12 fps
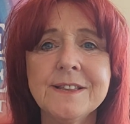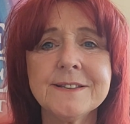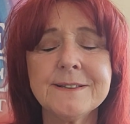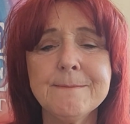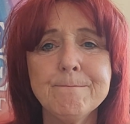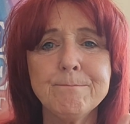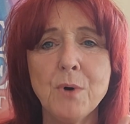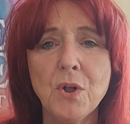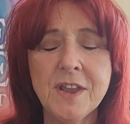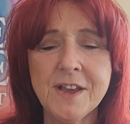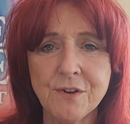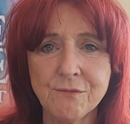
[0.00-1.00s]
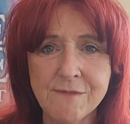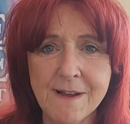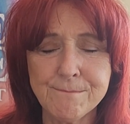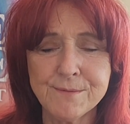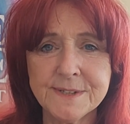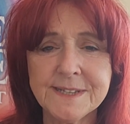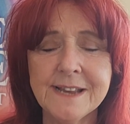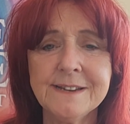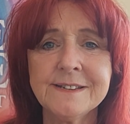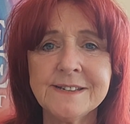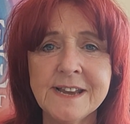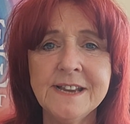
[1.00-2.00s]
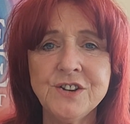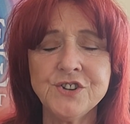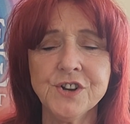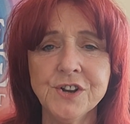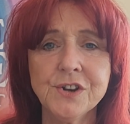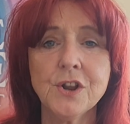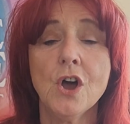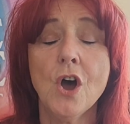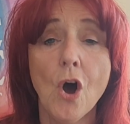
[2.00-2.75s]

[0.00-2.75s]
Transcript: the symbolic representation